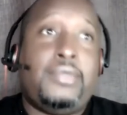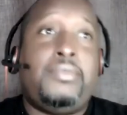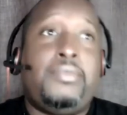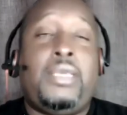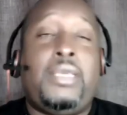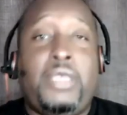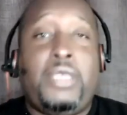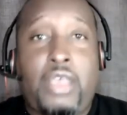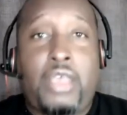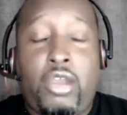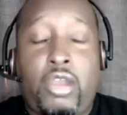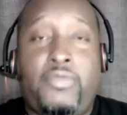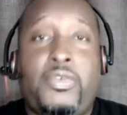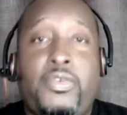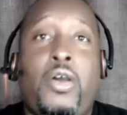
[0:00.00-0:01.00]
you may be
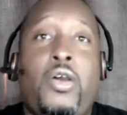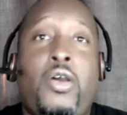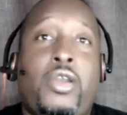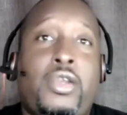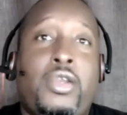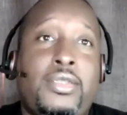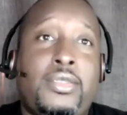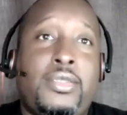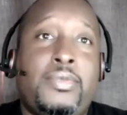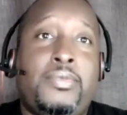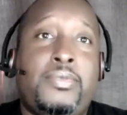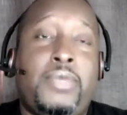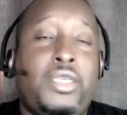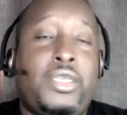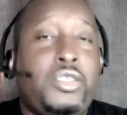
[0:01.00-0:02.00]
caught off guard.
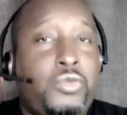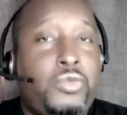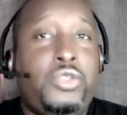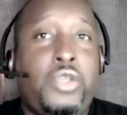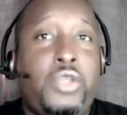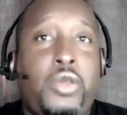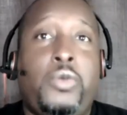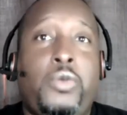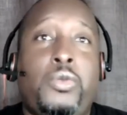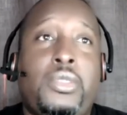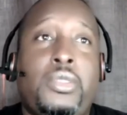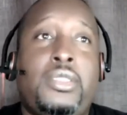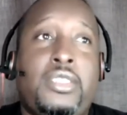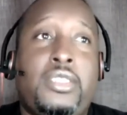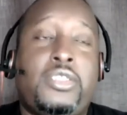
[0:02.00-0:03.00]
But you
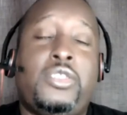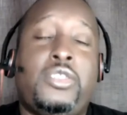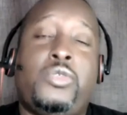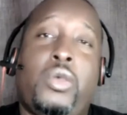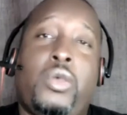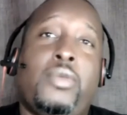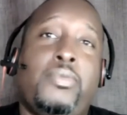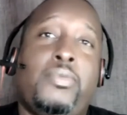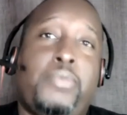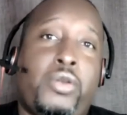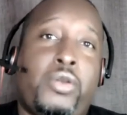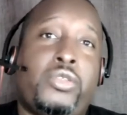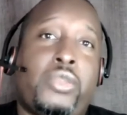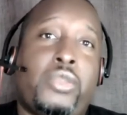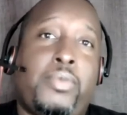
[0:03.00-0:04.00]
know this is what
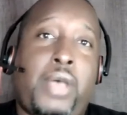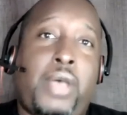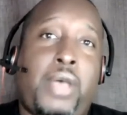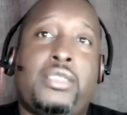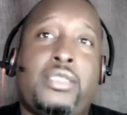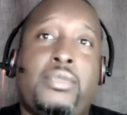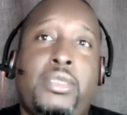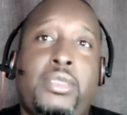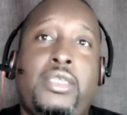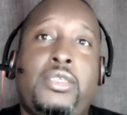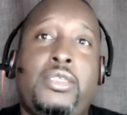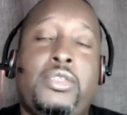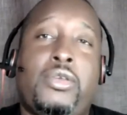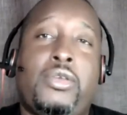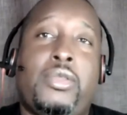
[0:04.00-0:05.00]
birds are
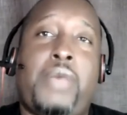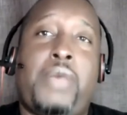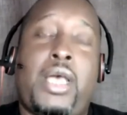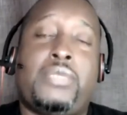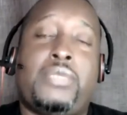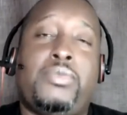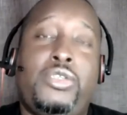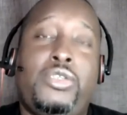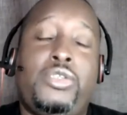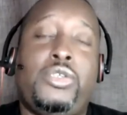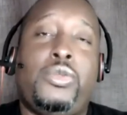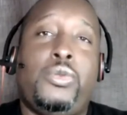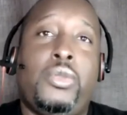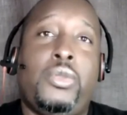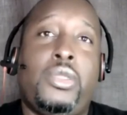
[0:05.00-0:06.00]
possibly, you know, could possibly
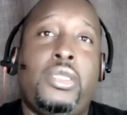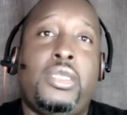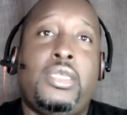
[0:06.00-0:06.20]
do.